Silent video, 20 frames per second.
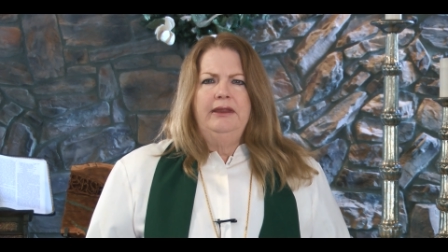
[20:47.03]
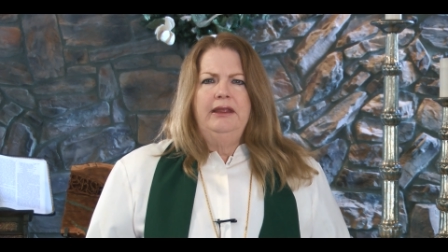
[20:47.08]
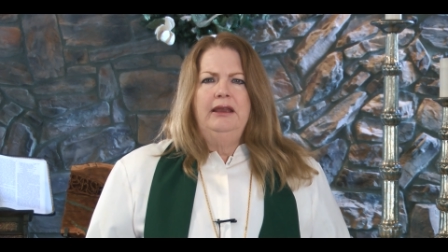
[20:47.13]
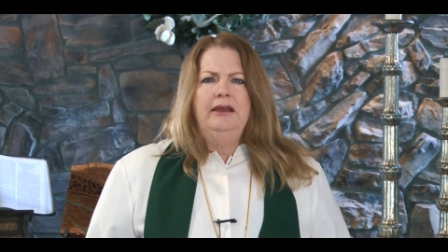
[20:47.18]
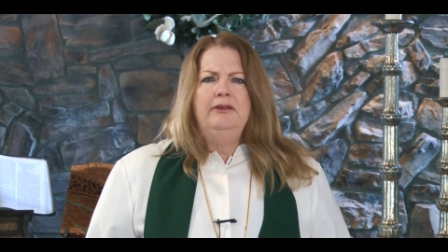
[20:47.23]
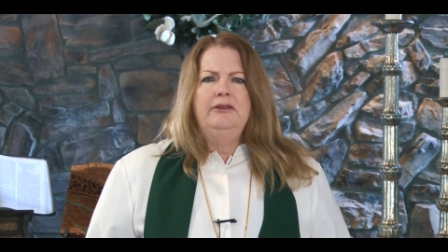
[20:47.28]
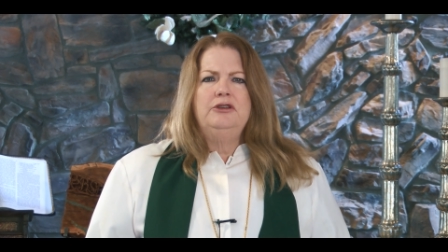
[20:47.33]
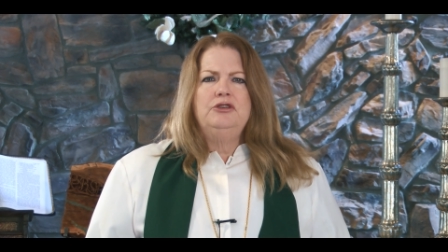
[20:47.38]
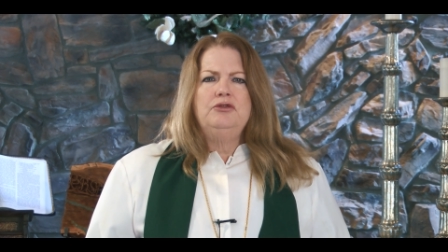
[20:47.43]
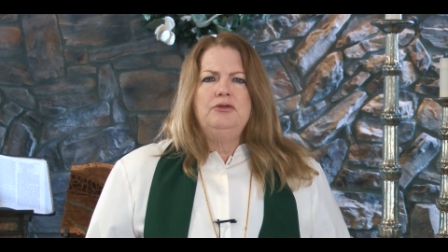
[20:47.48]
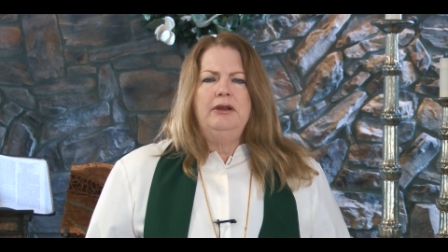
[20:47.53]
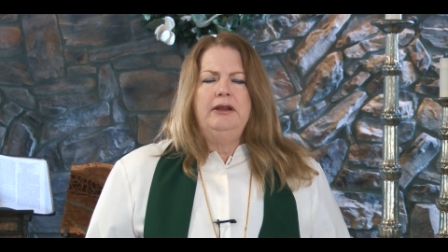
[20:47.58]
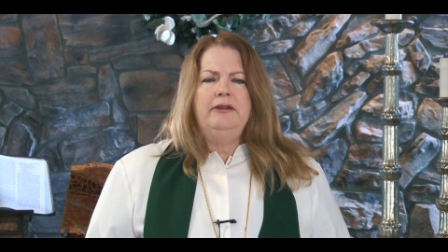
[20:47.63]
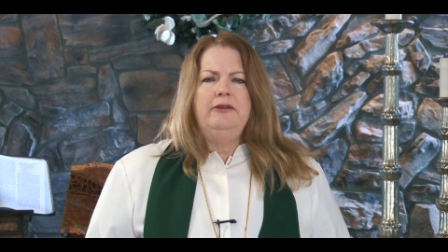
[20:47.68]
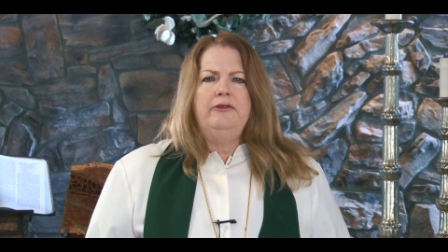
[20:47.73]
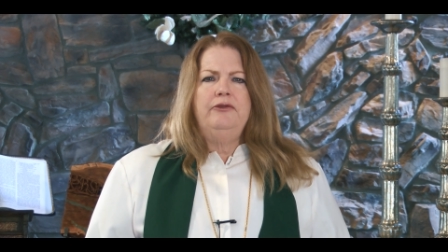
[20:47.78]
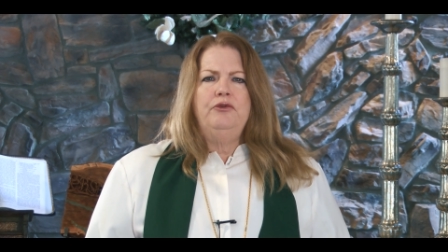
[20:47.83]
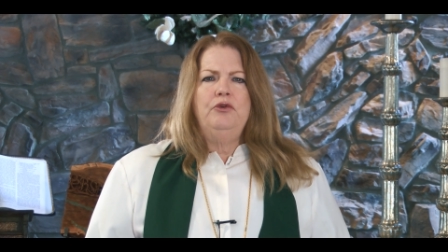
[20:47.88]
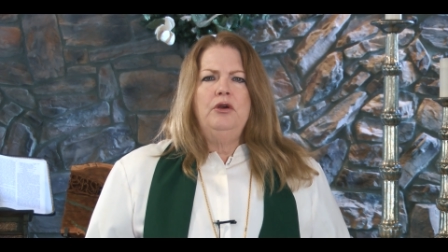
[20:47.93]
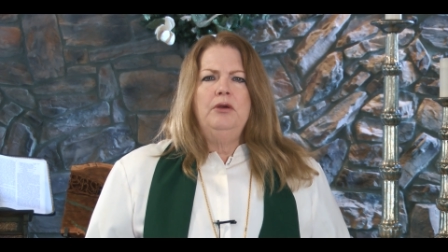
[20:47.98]
in the
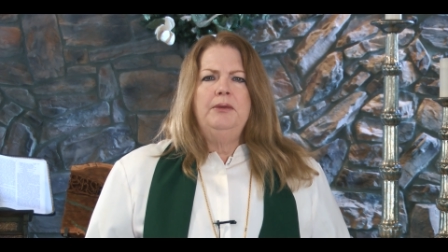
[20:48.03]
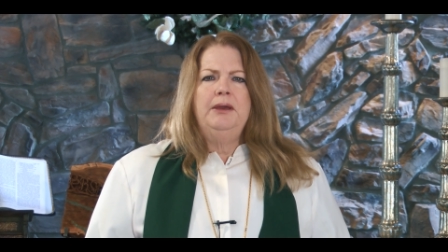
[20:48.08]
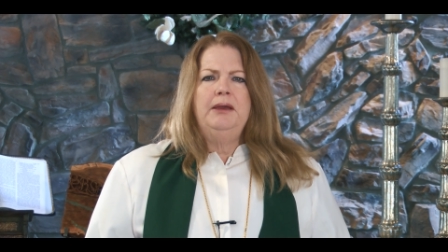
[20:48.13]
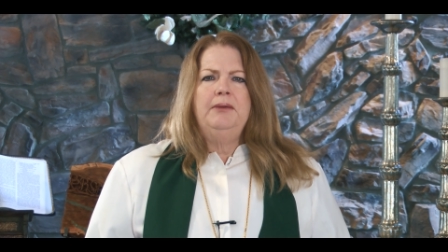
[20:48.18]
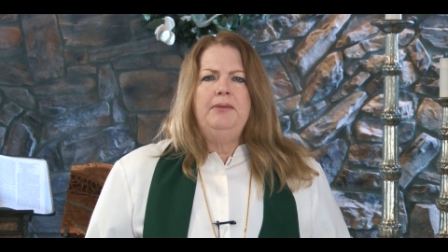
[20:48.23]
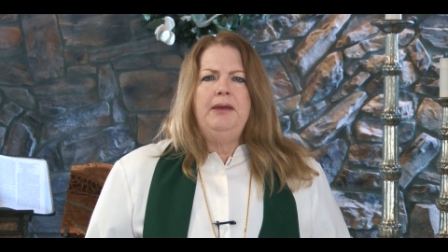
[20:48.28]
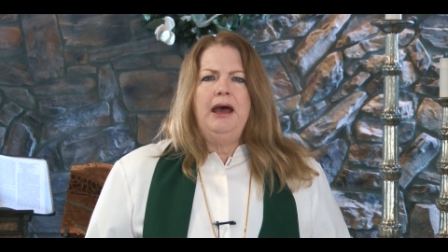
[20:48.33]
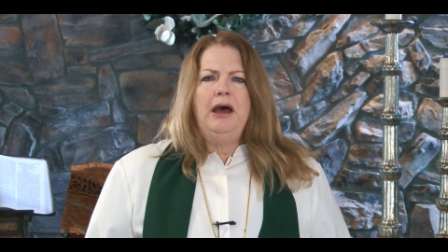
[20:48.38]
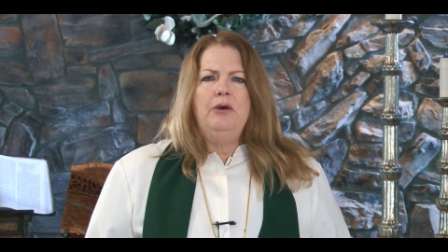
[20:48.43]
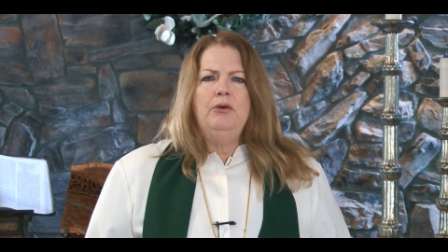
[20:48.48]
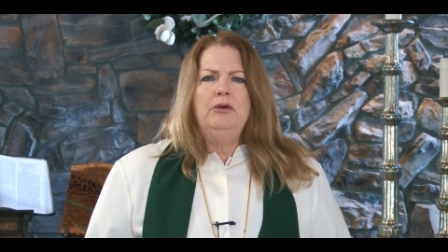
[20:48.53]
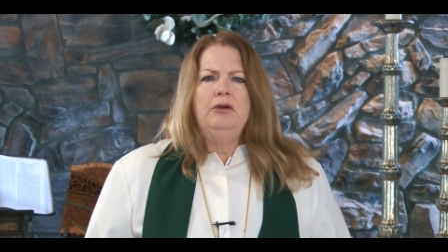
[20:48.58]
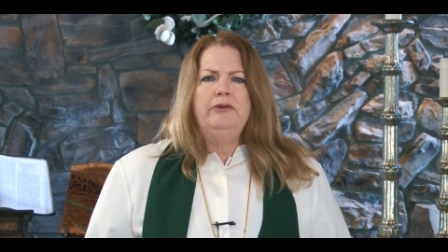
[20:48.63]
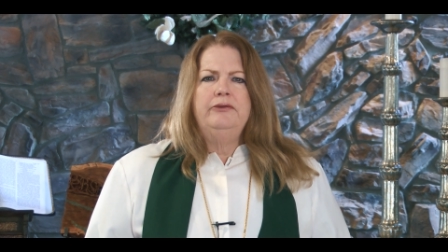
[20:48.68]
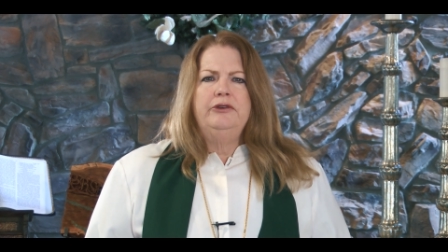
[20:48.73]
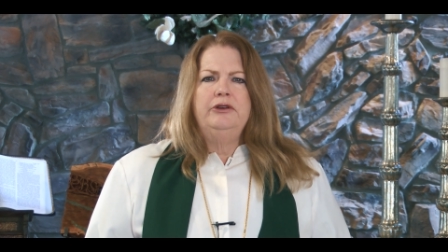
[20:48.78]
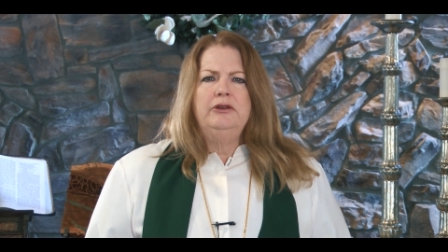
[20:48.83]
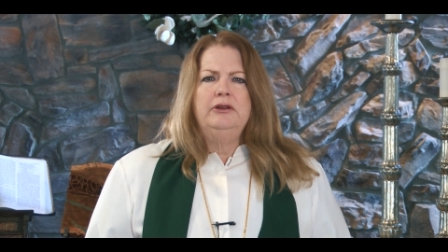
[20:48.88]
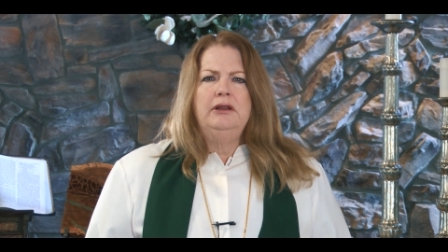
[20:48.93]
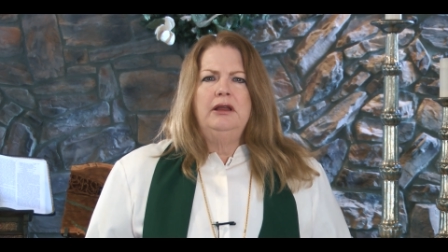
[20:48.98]
transforming power
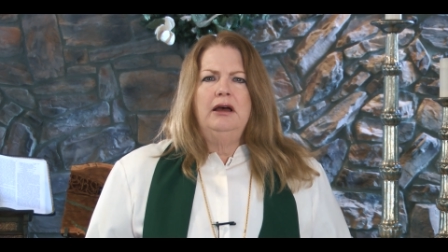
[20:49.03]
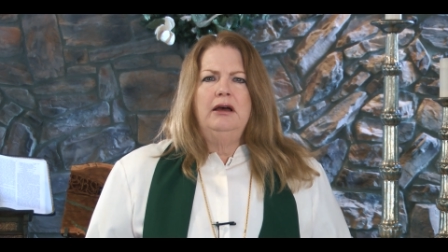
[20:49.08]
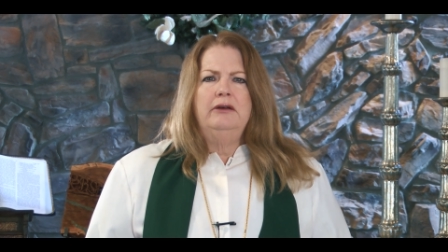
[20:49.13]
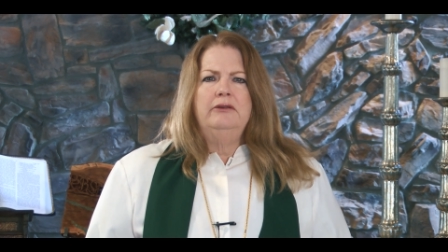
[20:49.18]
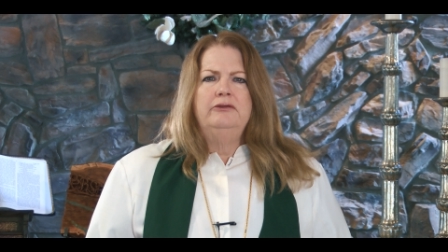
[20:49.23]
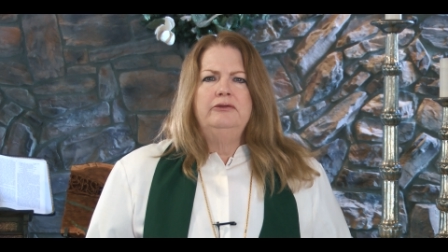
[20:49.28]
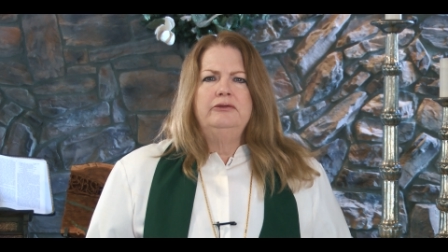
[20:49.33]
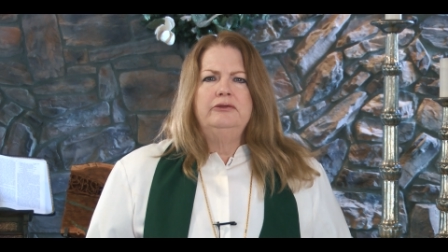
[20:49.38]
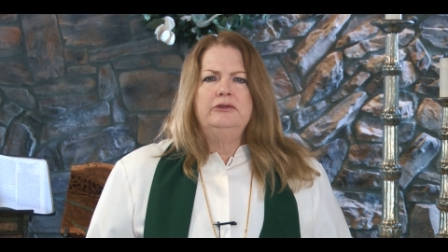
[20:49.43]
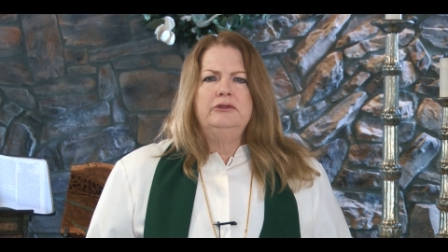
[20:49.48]
of your love.